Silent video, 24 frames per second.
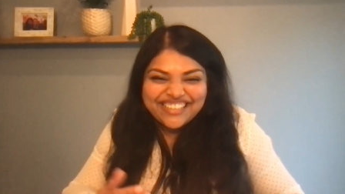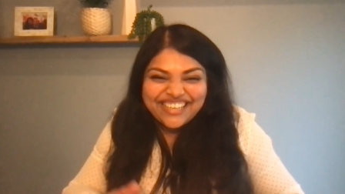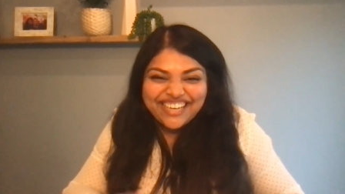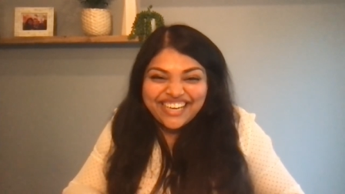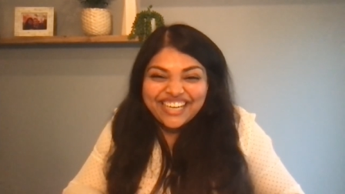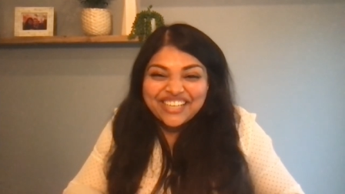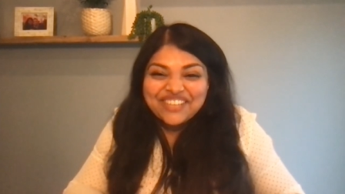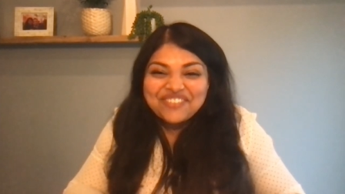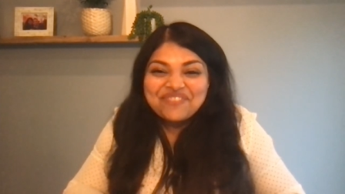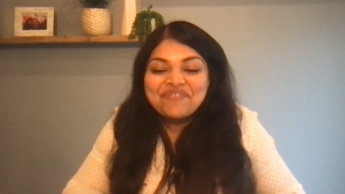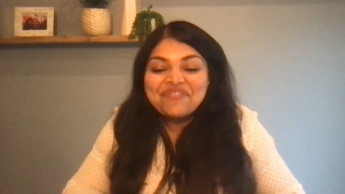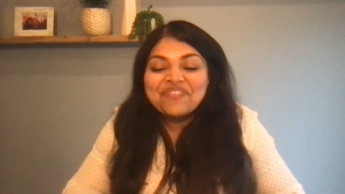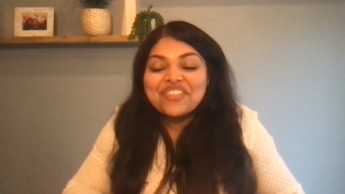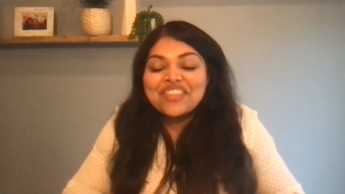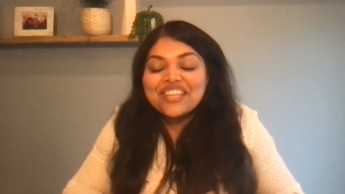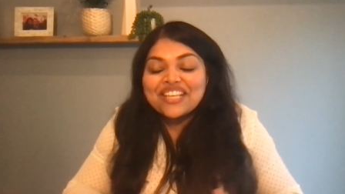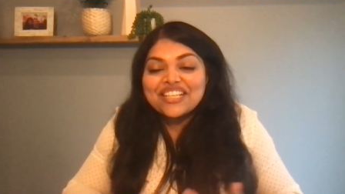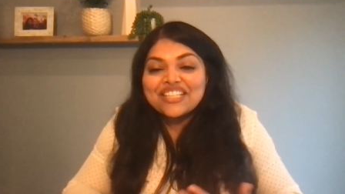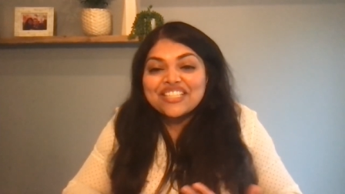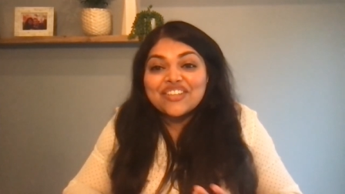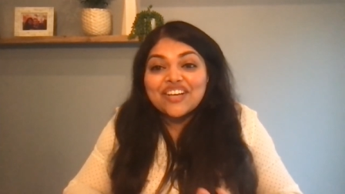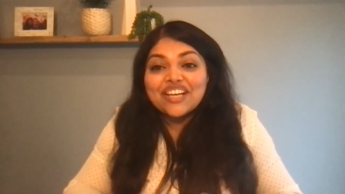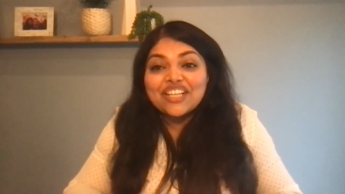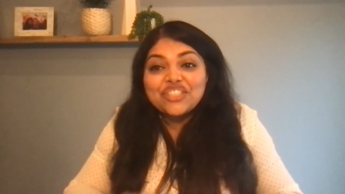No.
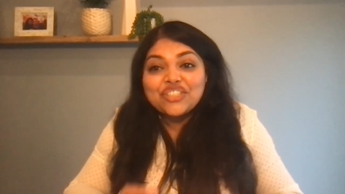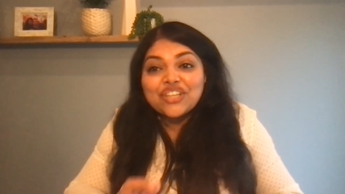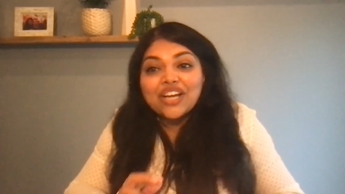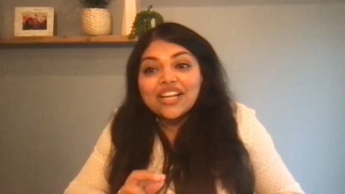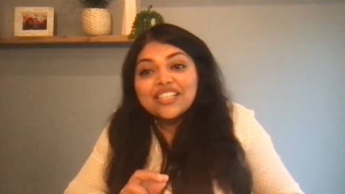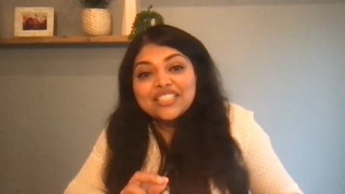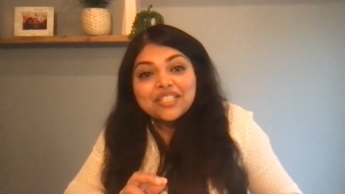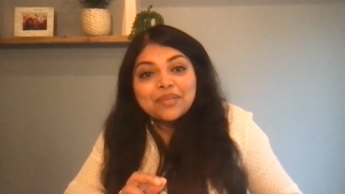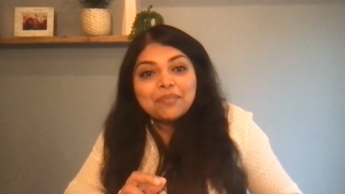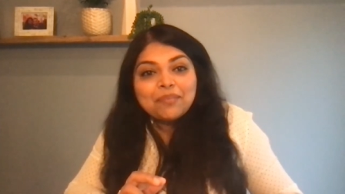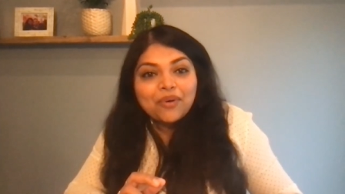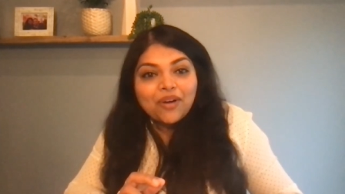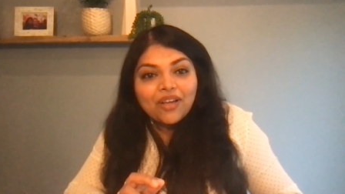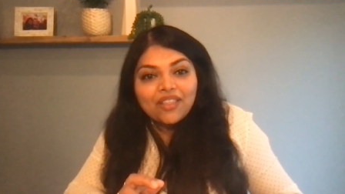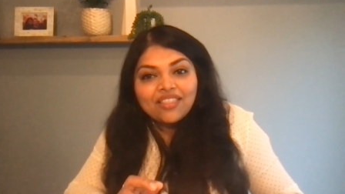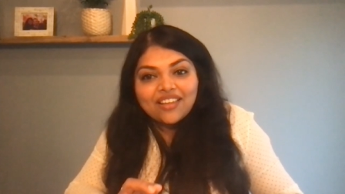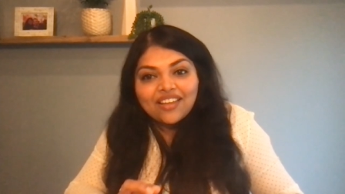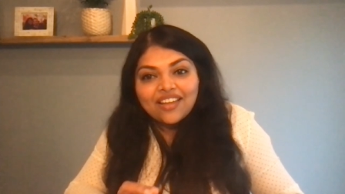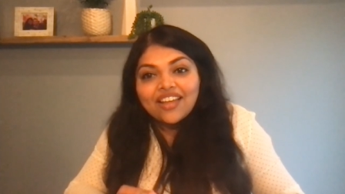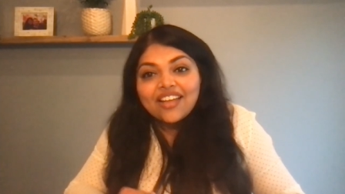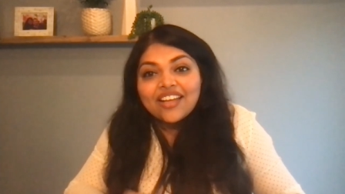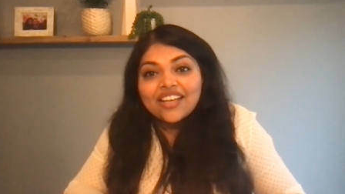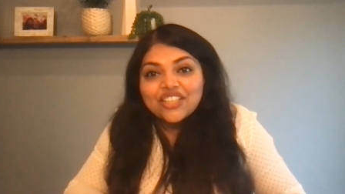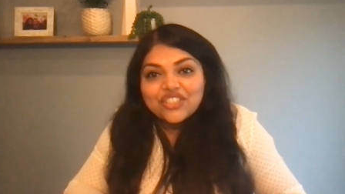So I chanced upon the
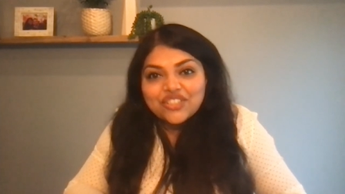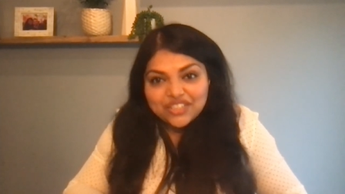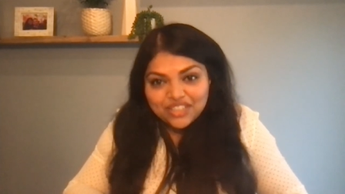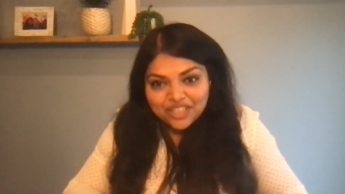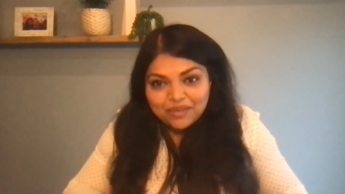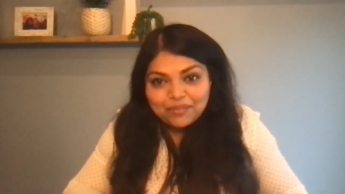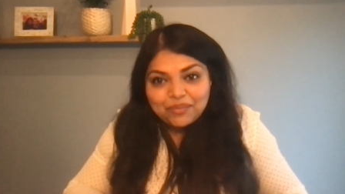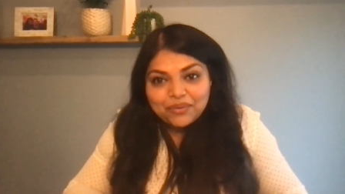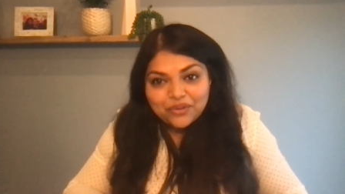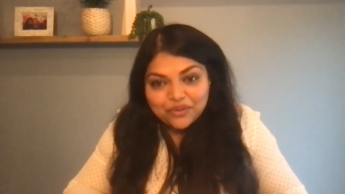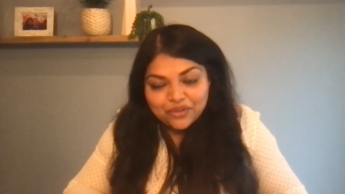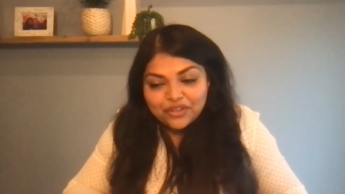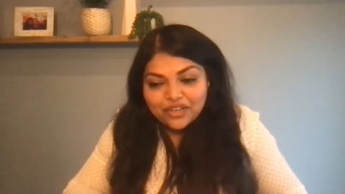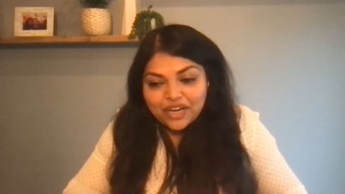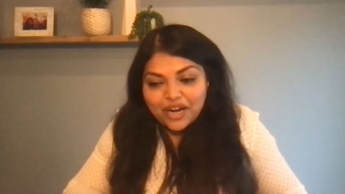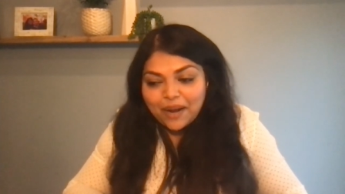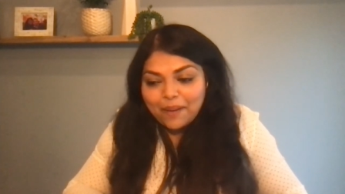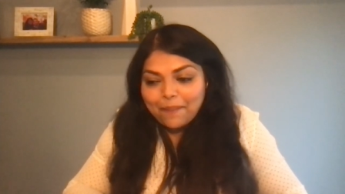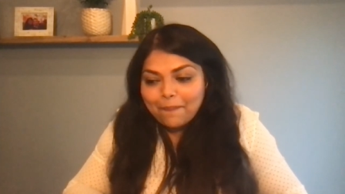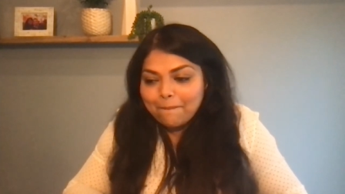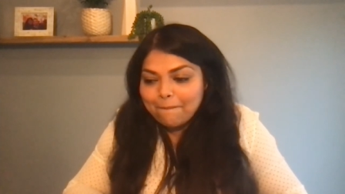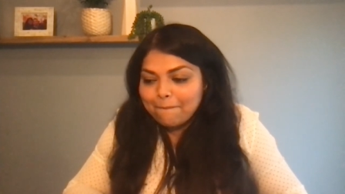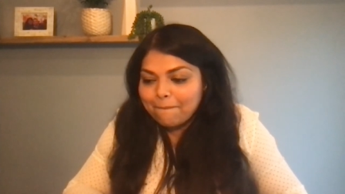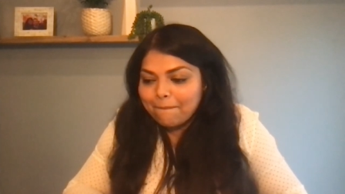AEGD
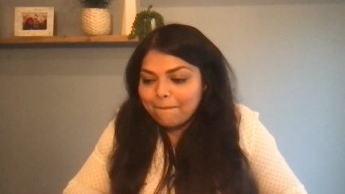program